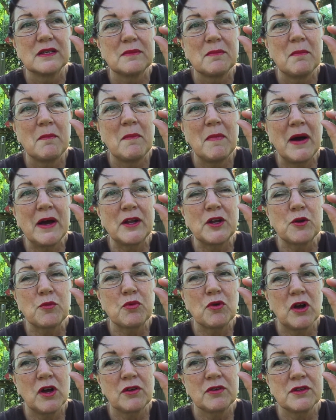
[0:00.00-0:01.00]
minor
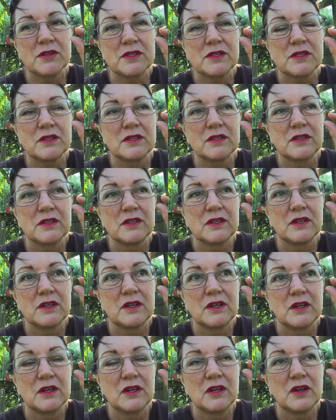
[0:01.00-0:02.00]
progress
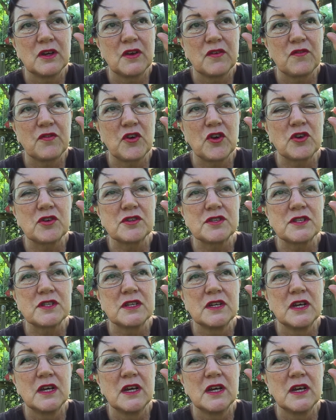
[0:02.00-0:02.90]
first.